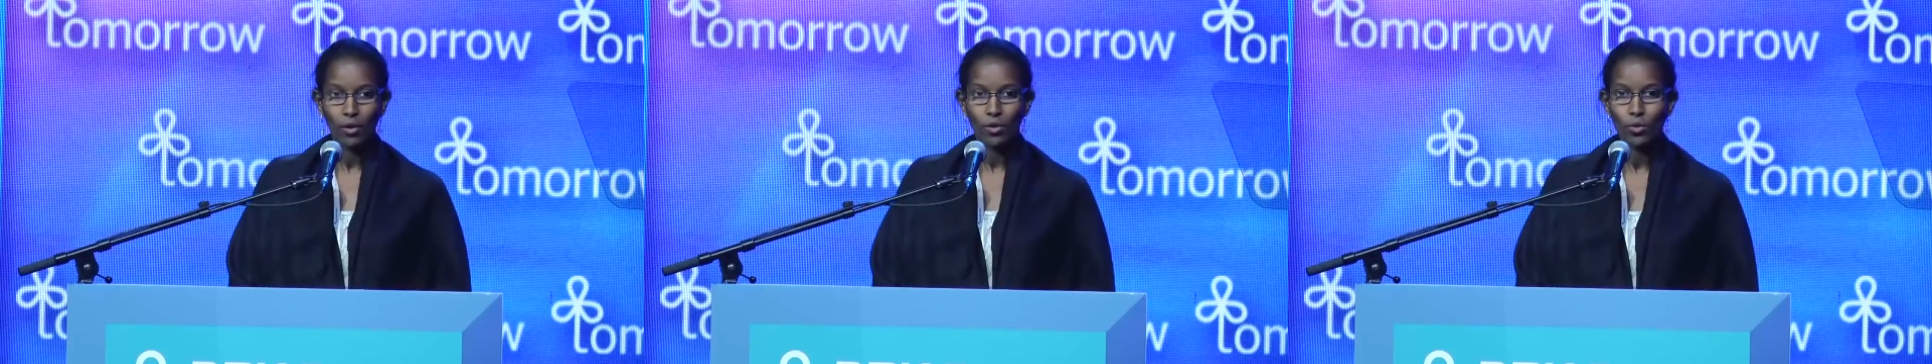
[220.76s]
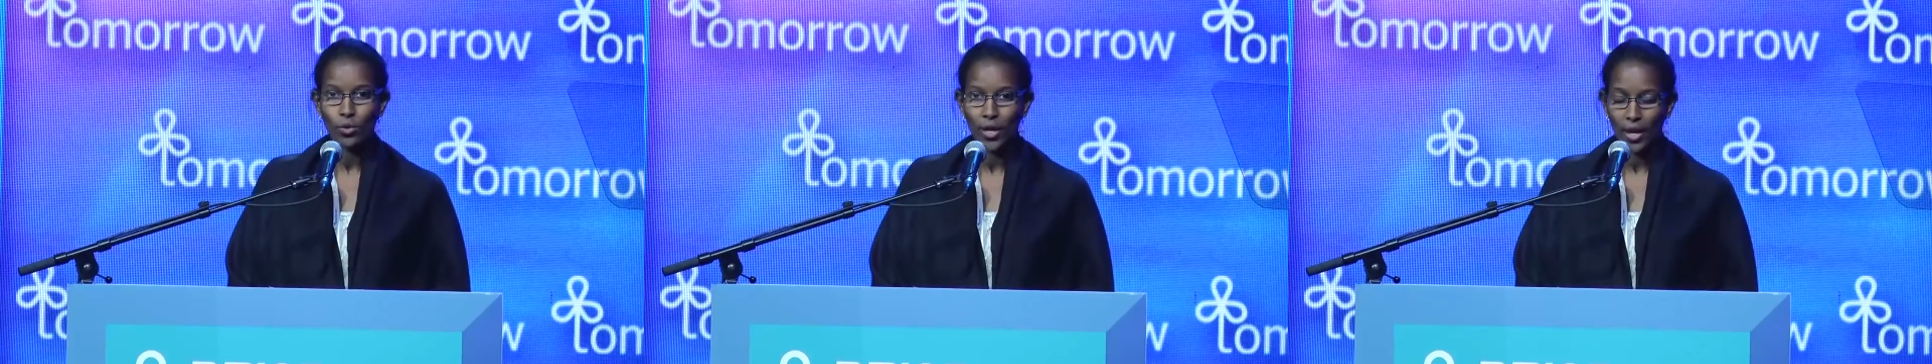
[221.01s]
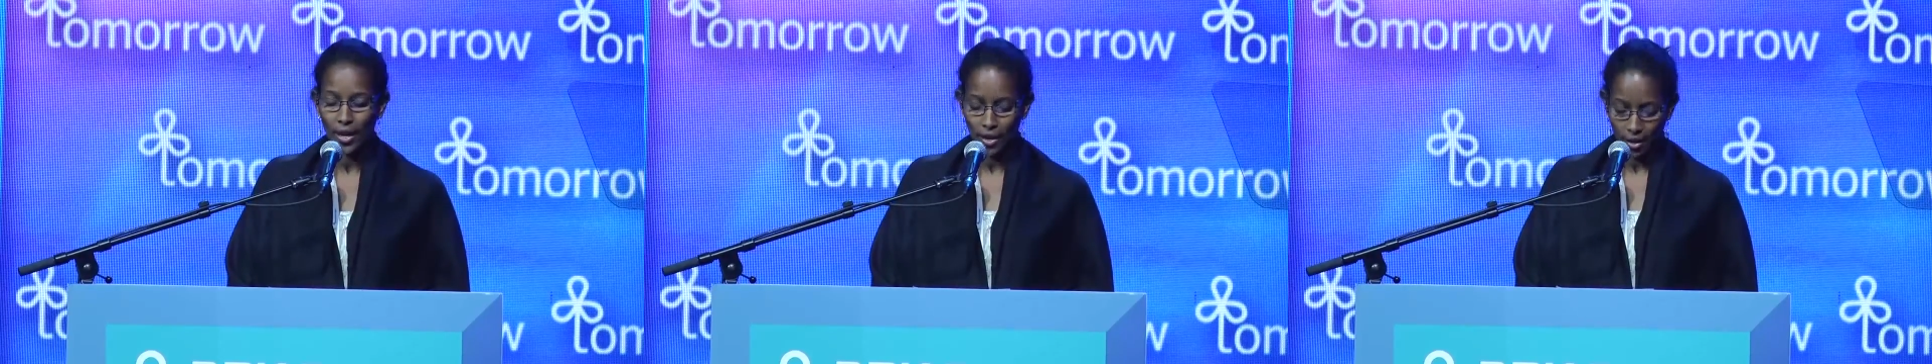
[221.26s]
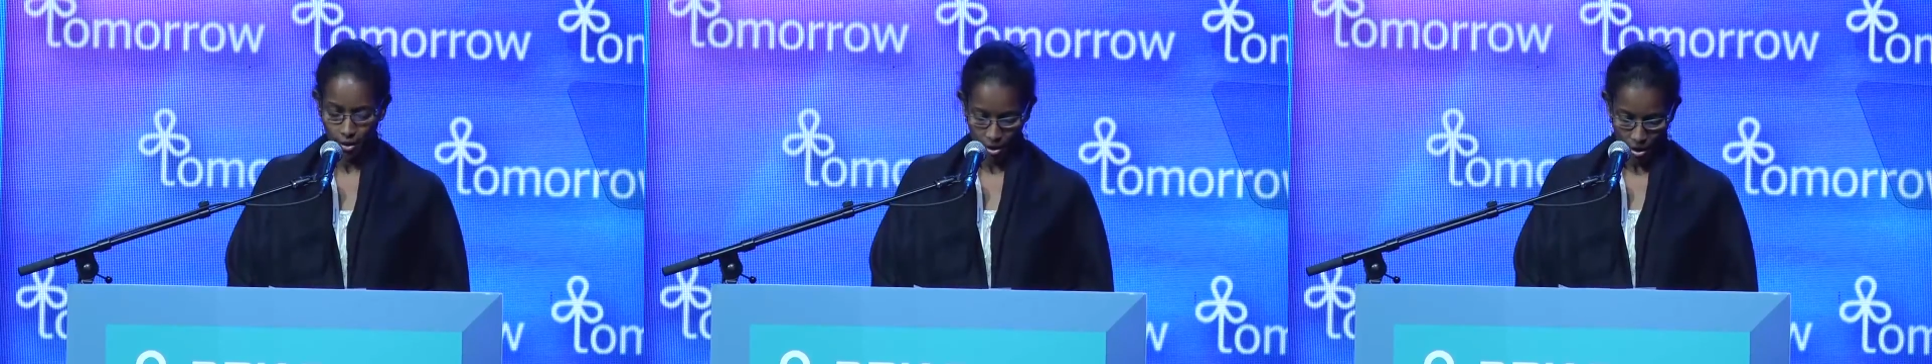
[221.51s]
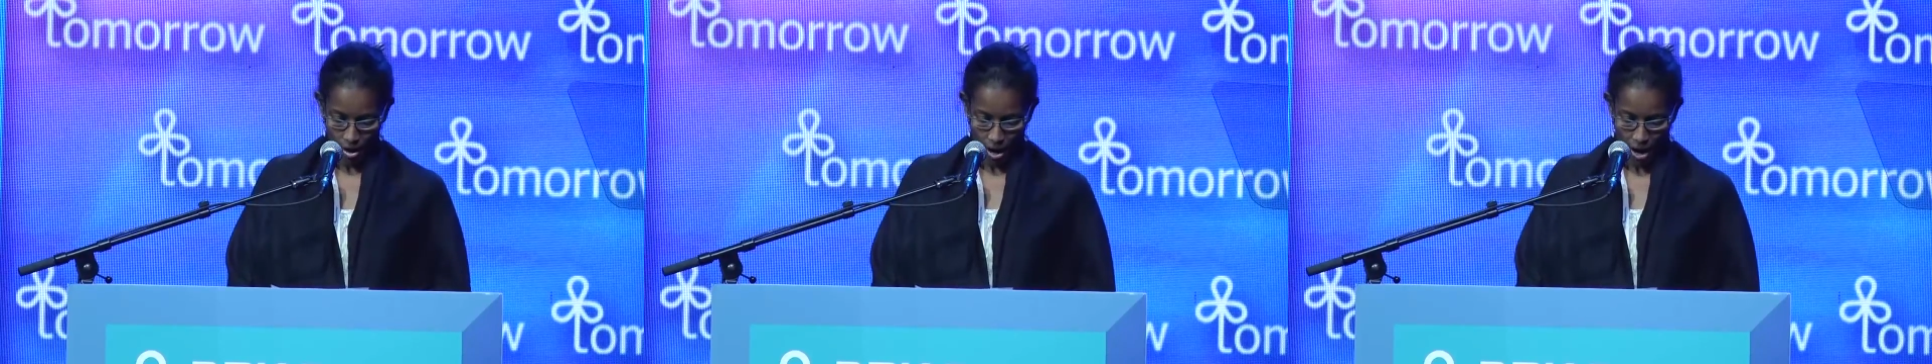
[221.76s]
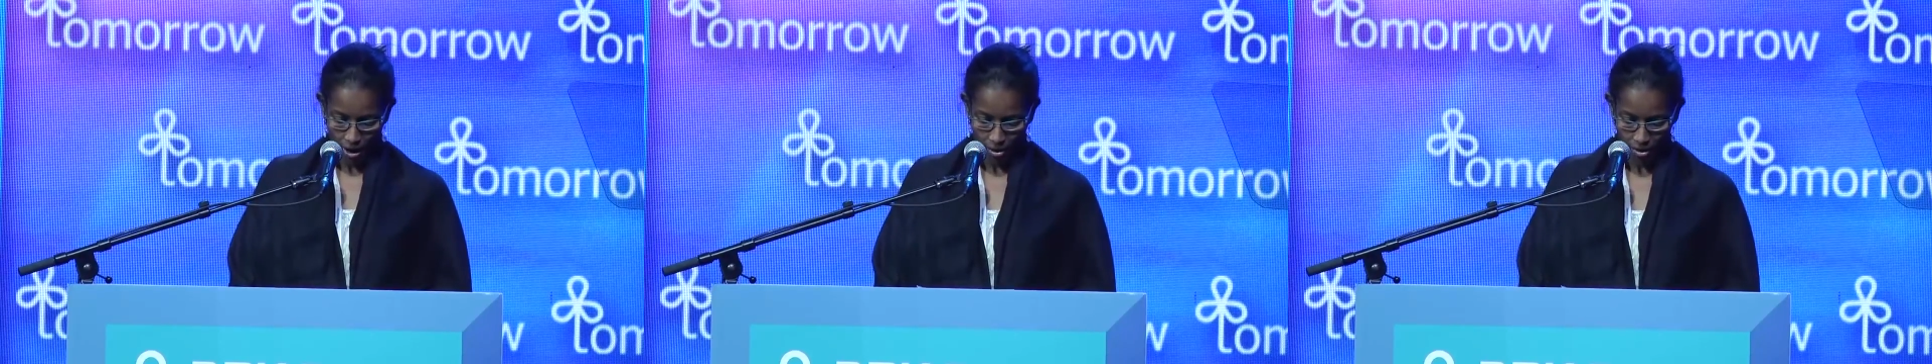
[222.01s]
Today,
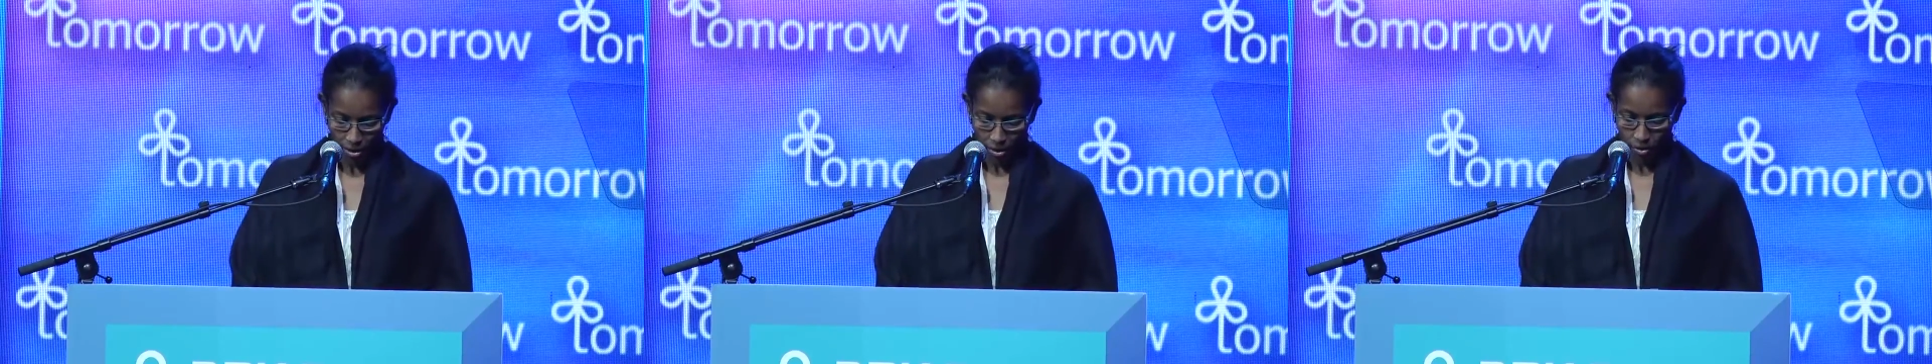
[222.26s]
I think